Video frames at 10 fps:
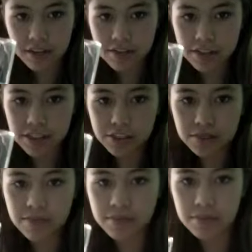those two.
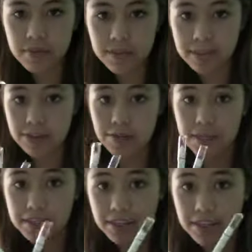It's
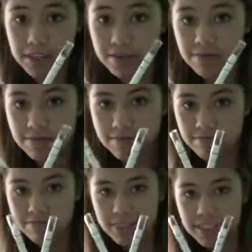always a good
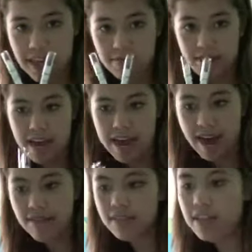set to
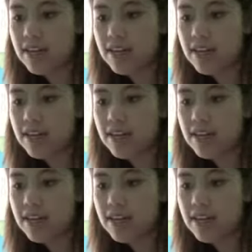have.